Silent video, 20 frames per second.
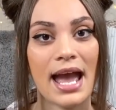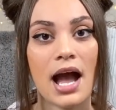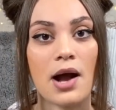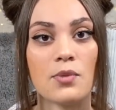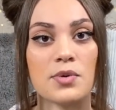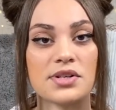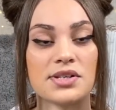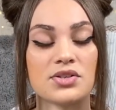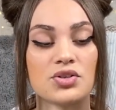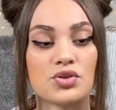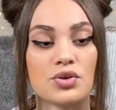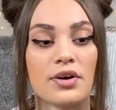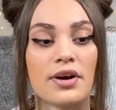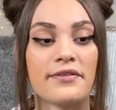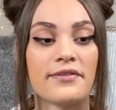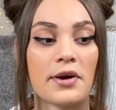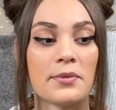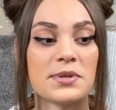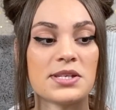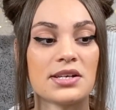I wasn't sure if
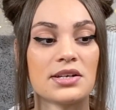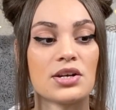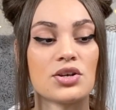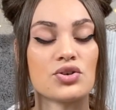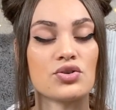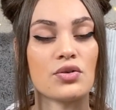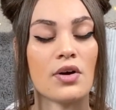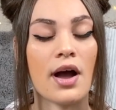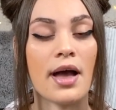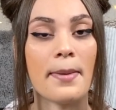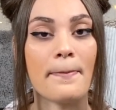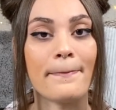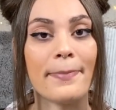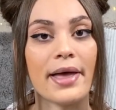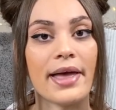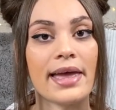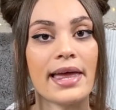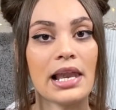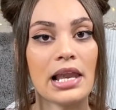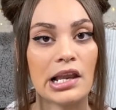I was going to try and
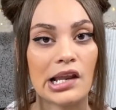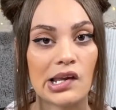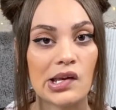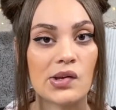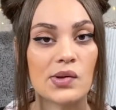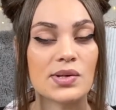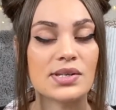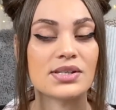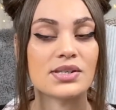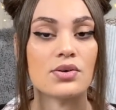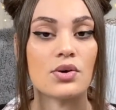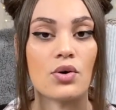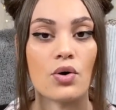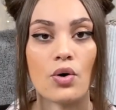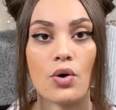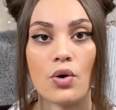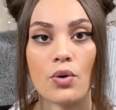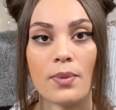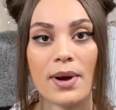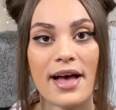buy it loose
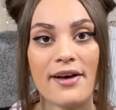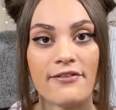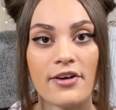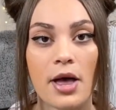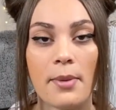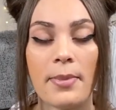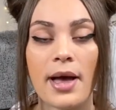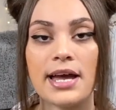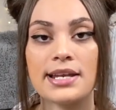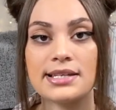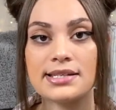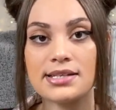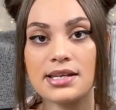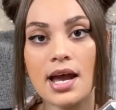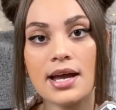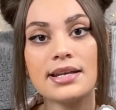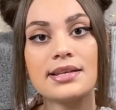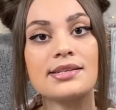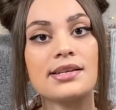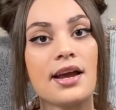or whatever, but I
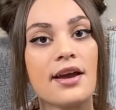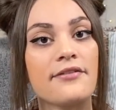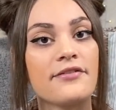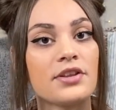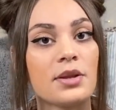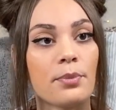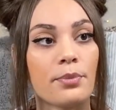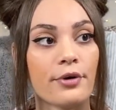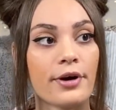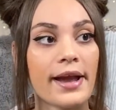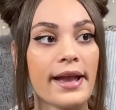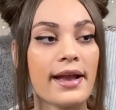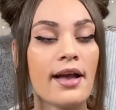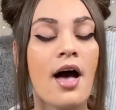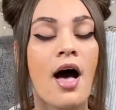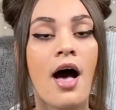decided to go for the brick.